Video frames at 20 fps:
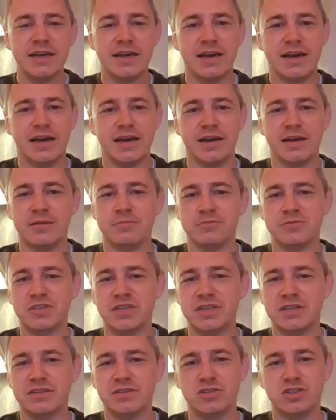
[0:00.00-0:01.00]
To
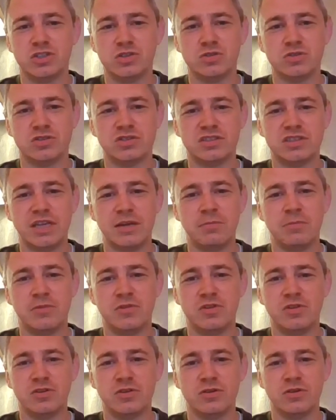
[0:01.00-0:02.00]
introduce them
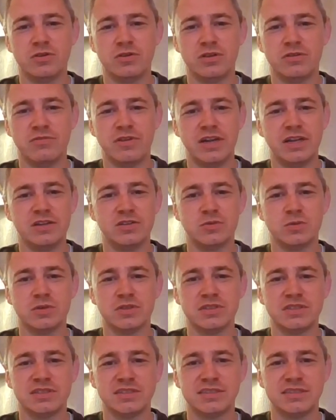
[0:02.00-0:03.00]
to the village
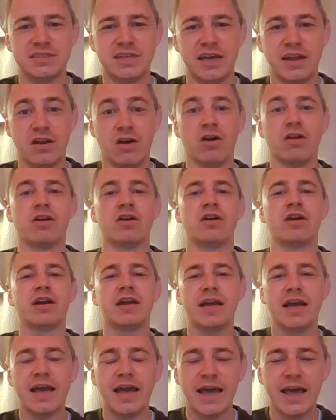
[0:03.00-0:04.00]
was an honor,
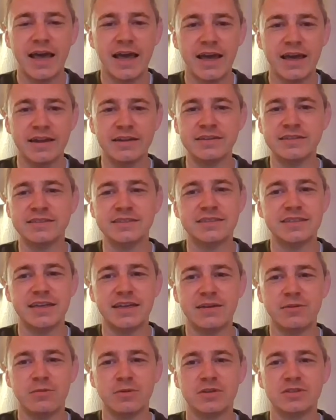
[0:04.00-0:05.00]
and
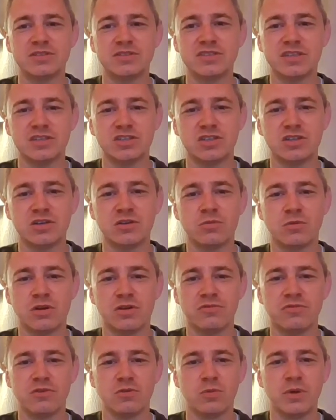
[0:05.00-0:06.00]
it was such a
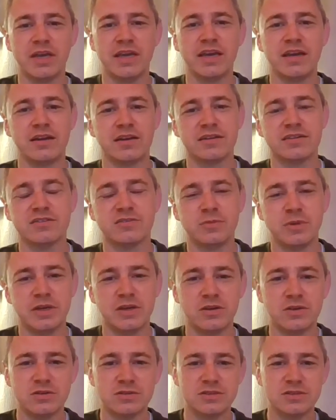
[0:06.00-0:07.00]
wonderful weekend because we
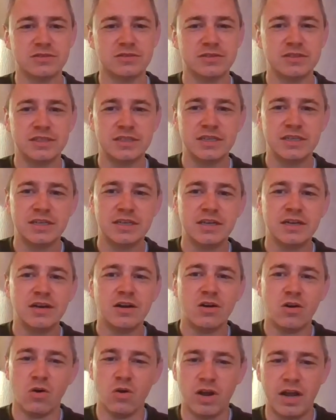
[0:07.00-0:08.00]
cooked
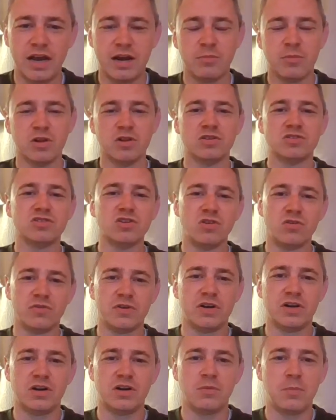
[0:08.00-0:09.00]
whole animals
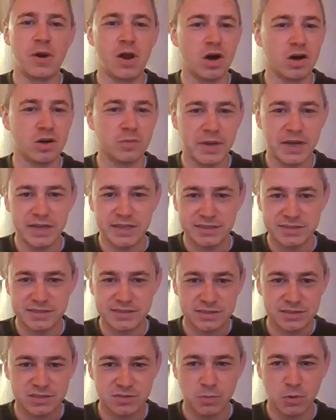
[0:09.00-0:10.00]
over block pits
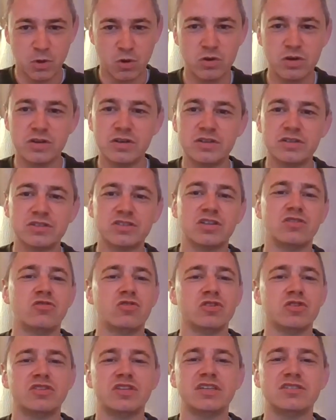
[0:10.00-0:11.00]
and smokers and
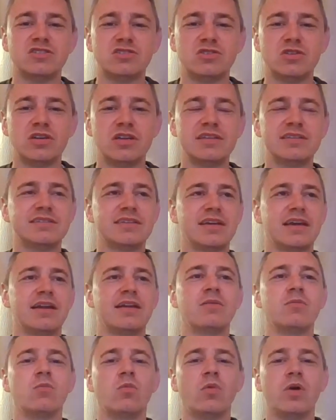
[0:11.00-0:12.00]
rotisseries,
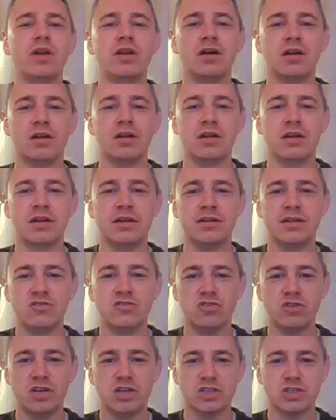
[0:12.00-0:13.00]
and we done the
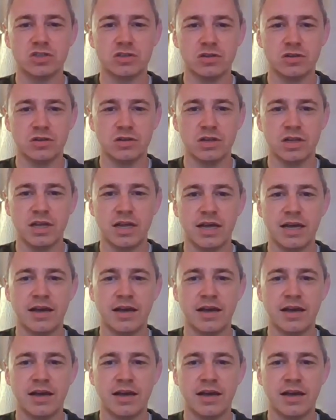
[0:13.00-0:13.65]
traditional